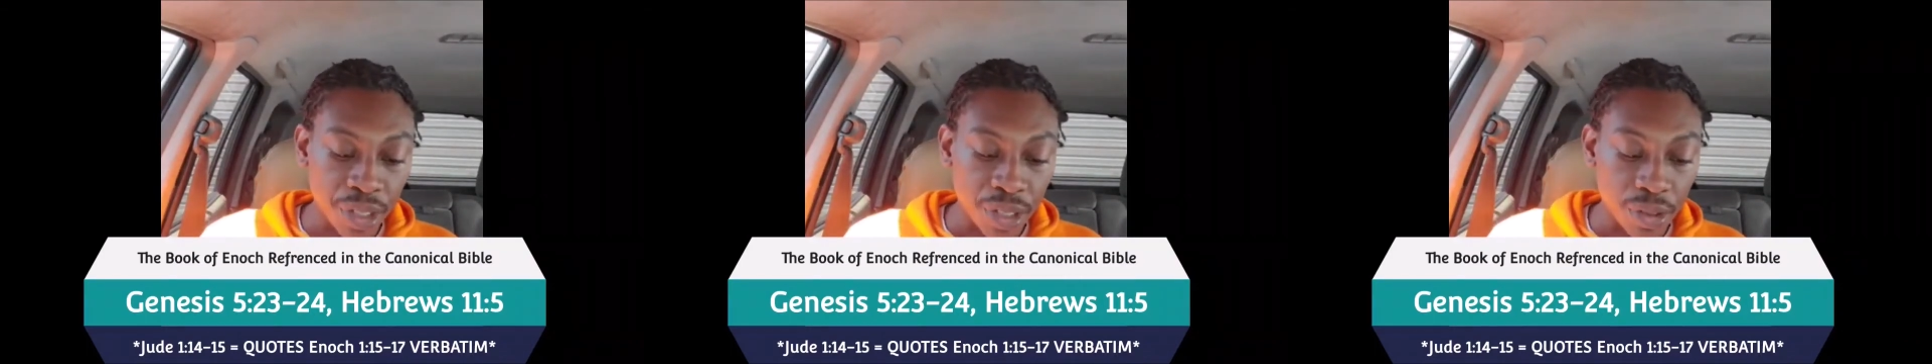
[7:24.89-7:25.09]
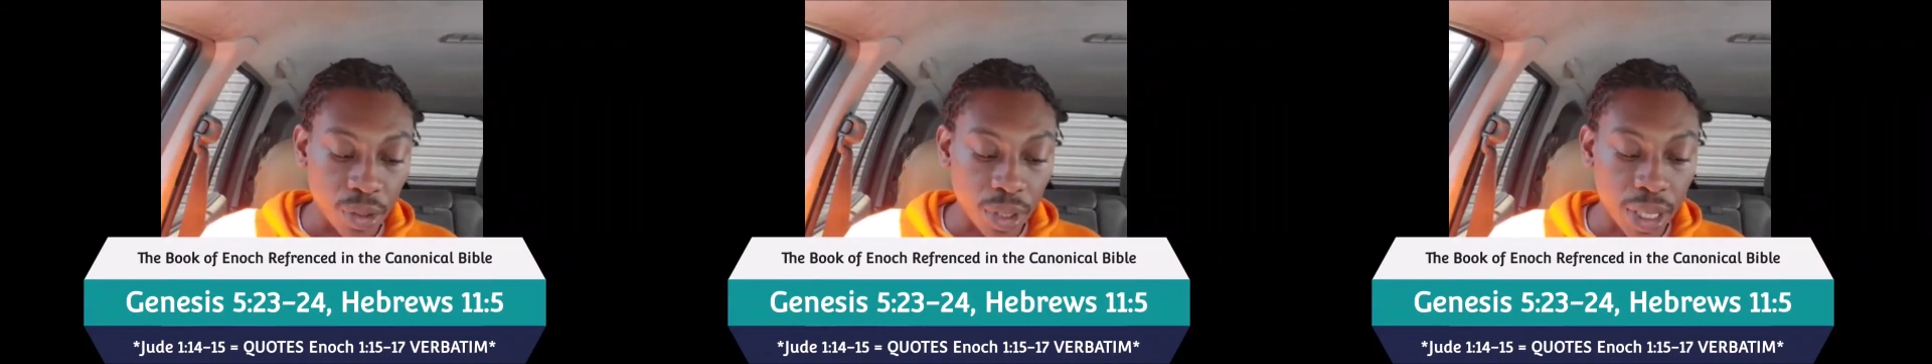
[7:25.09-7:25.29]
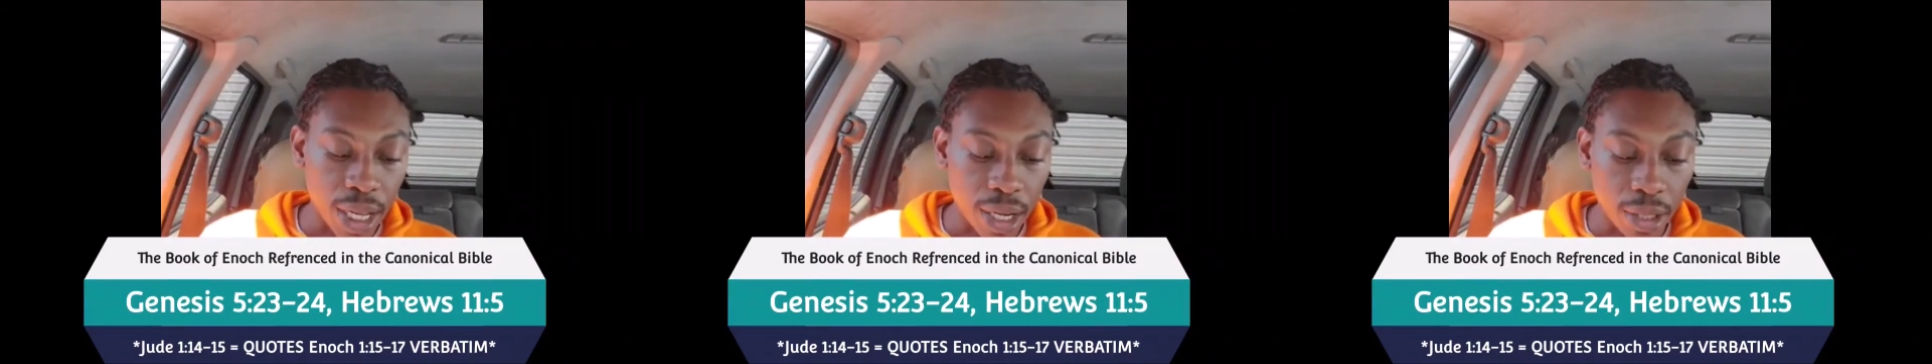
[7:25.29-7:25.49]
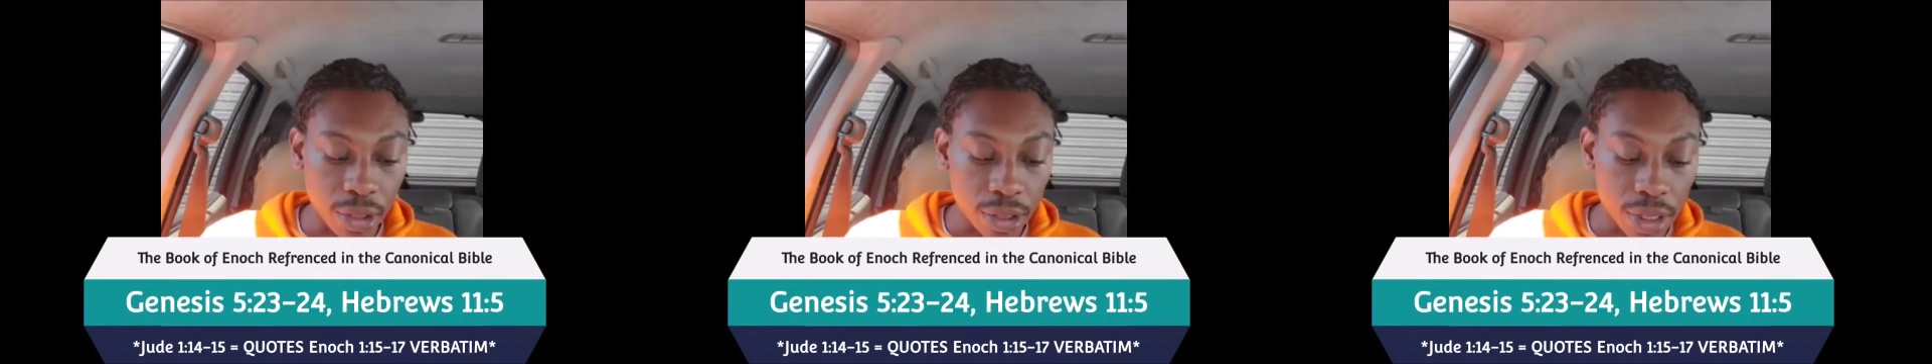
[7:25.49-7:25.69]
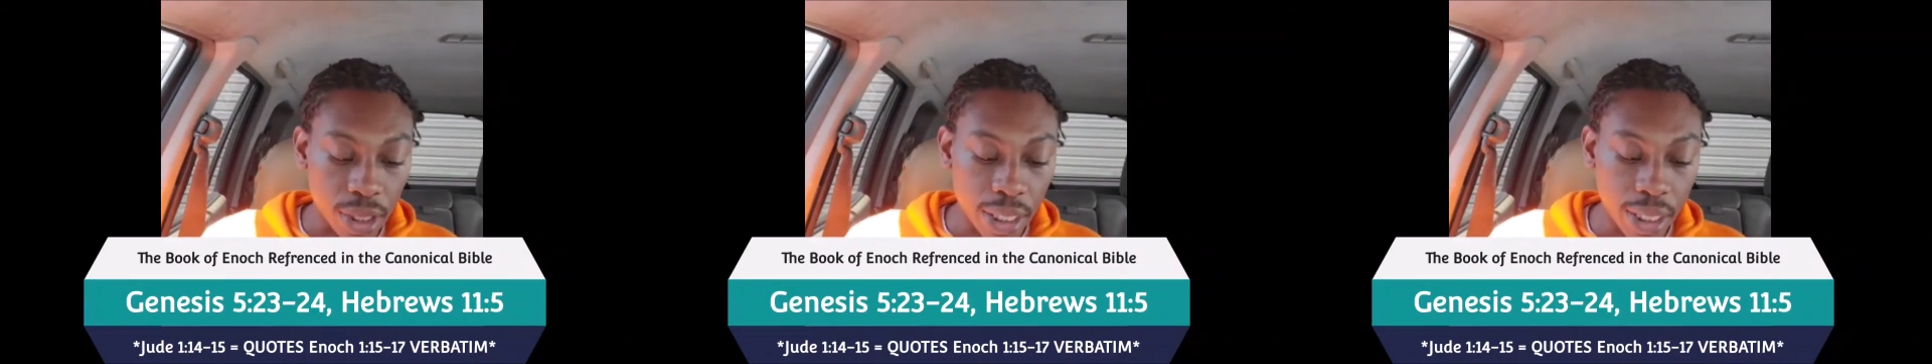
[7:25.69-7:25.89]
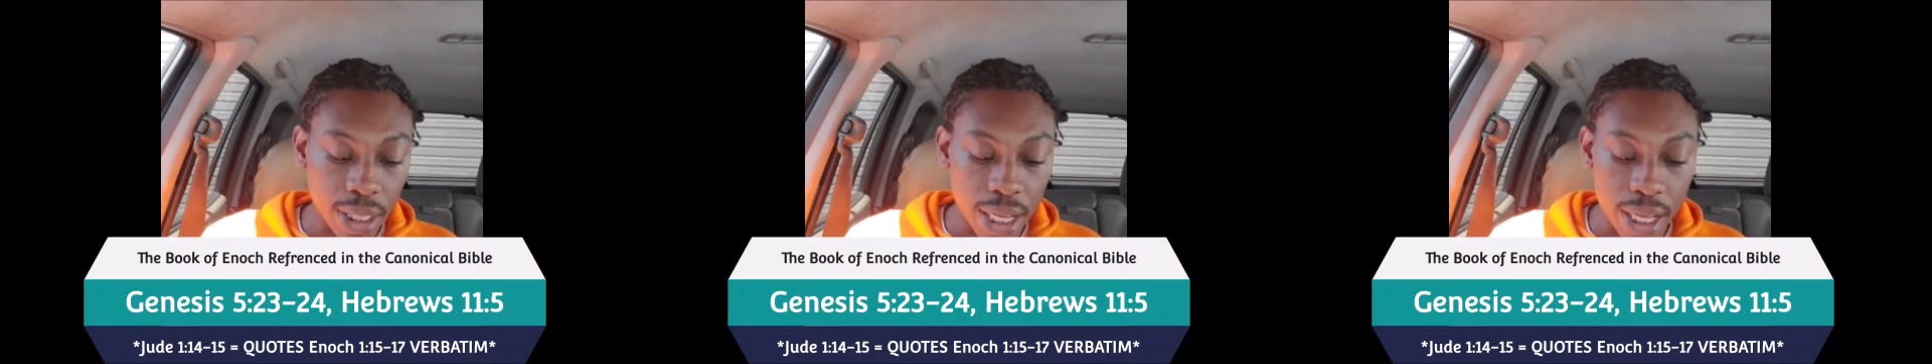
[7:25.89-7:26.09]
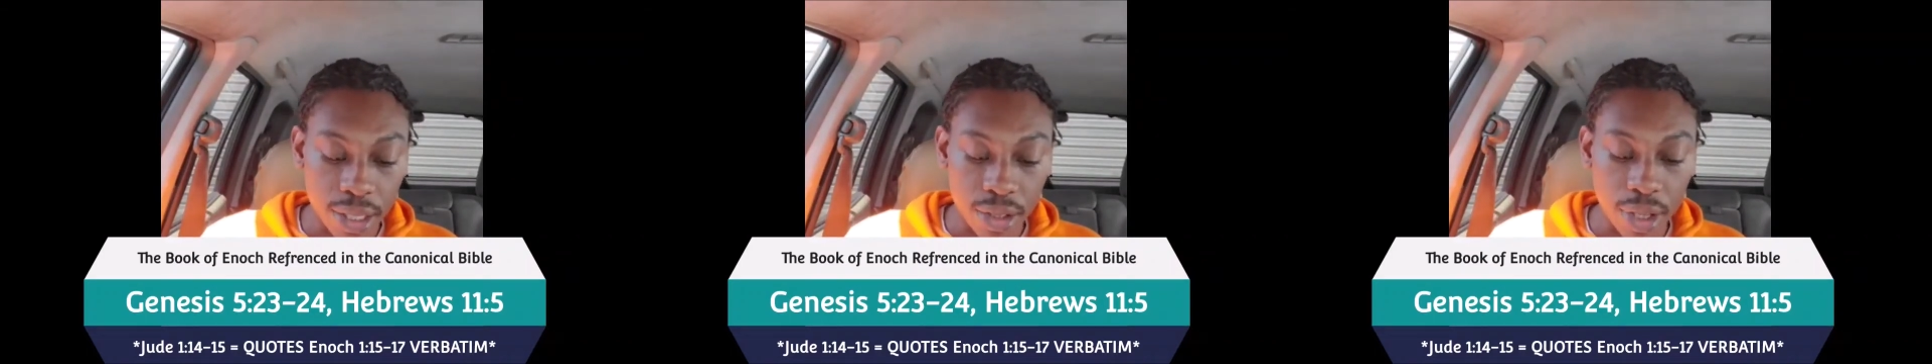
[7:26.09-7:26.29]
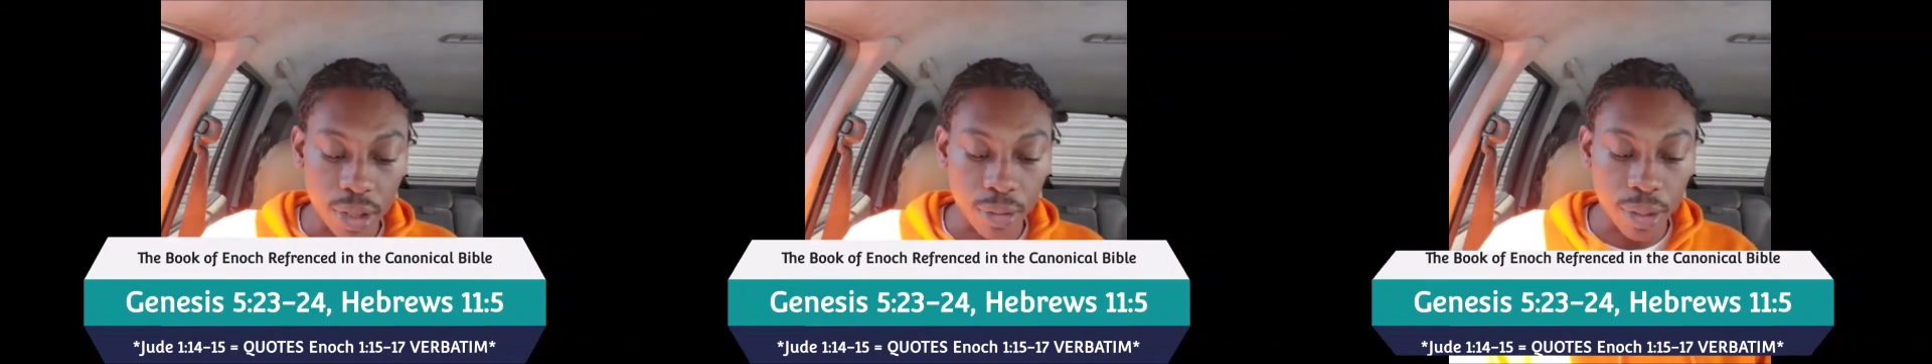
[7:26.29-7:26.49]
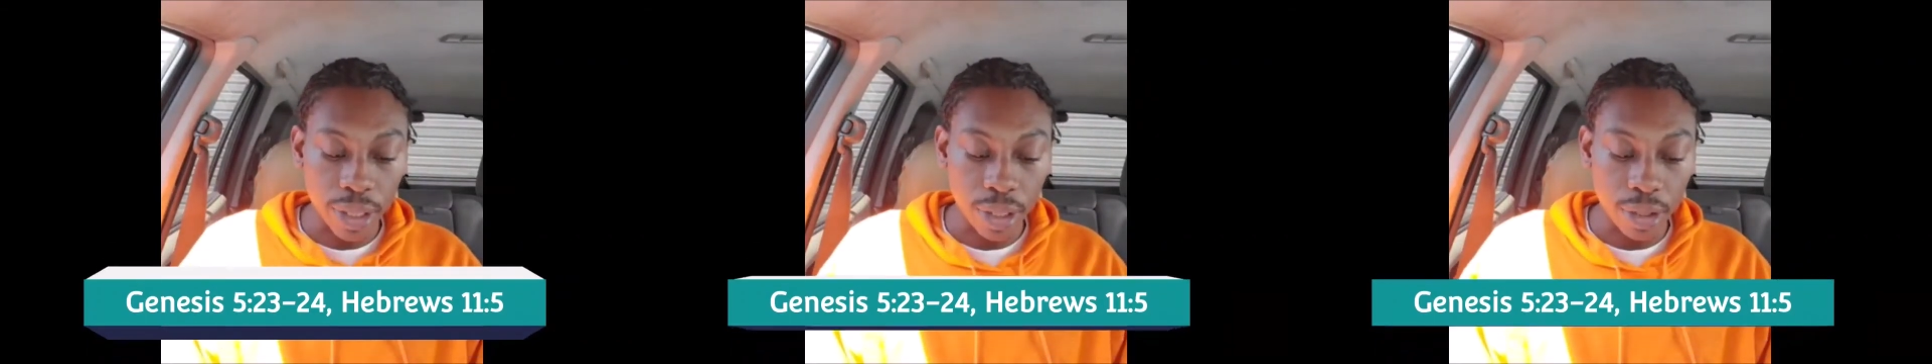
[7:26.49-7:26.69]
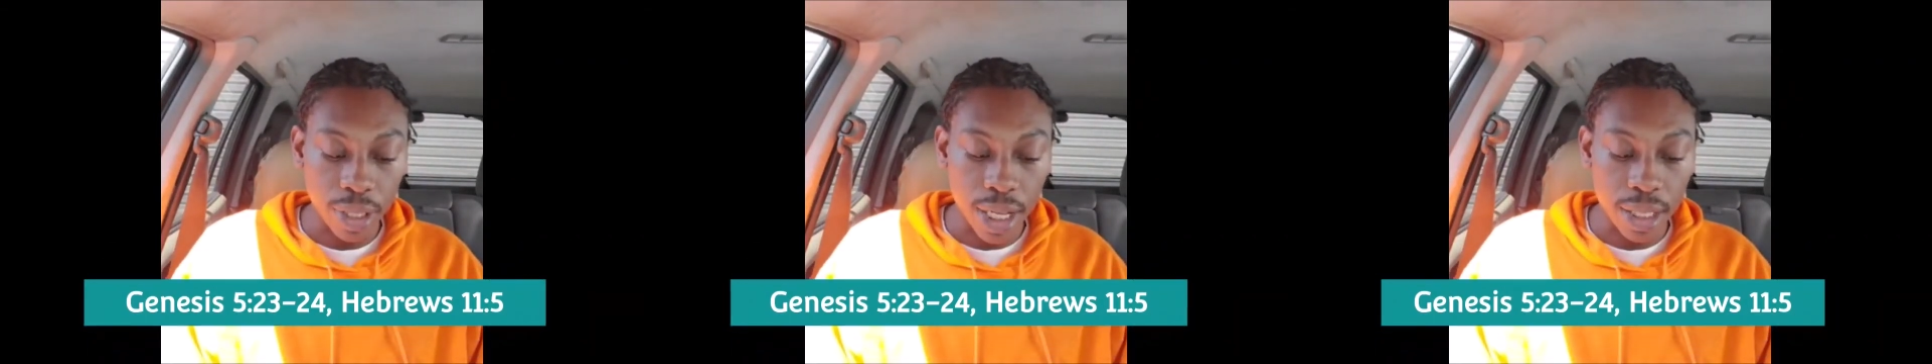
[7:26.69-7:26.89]
So you got to understand that. So I don't want
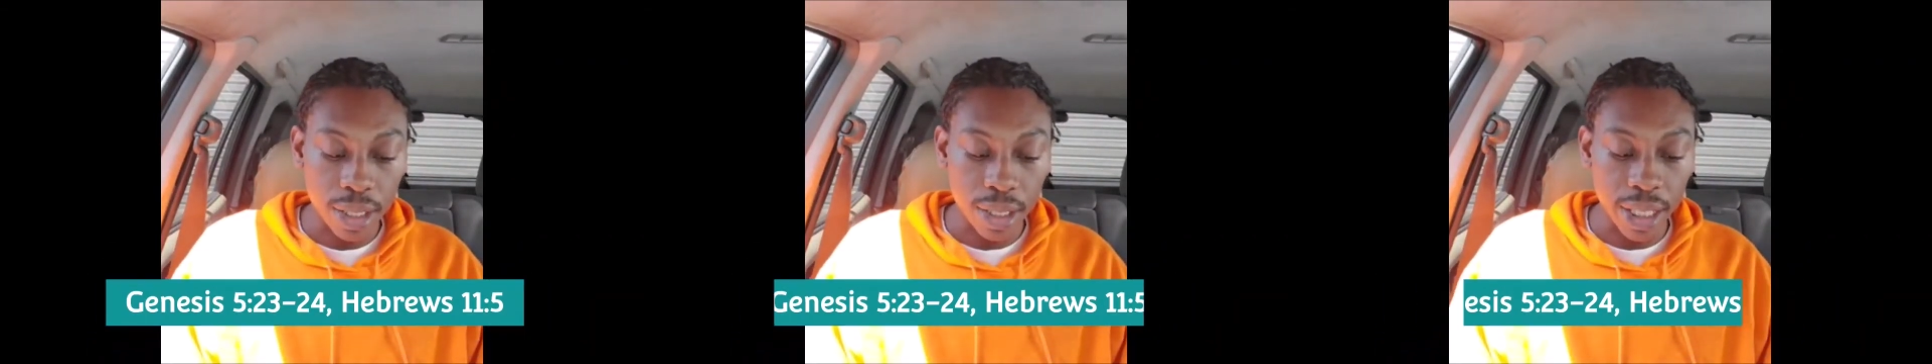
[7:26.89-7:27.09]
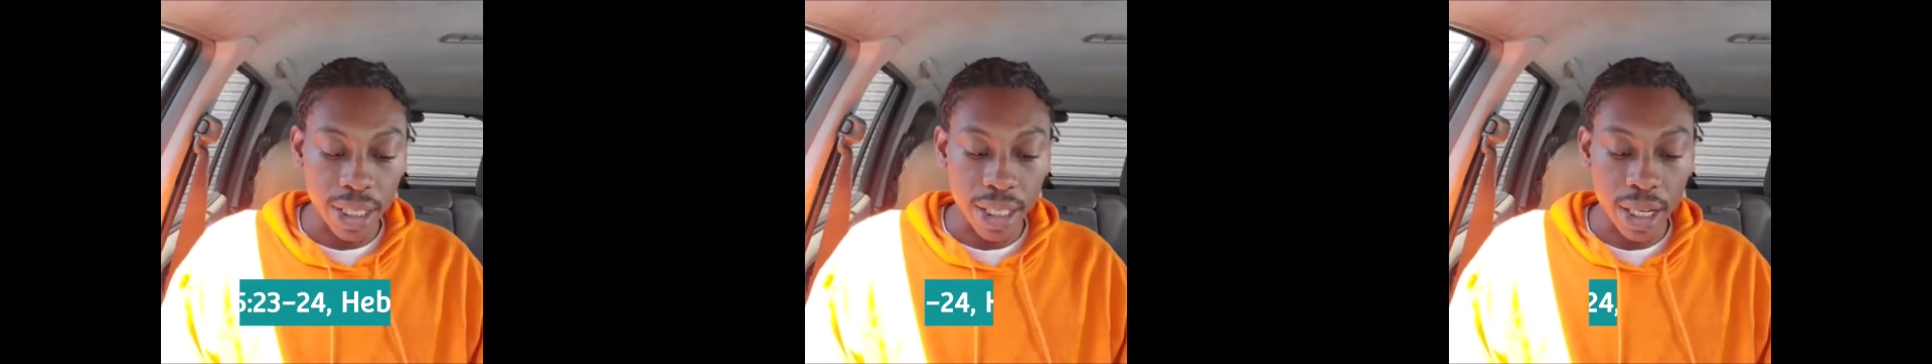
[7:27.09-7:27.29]
you guys to think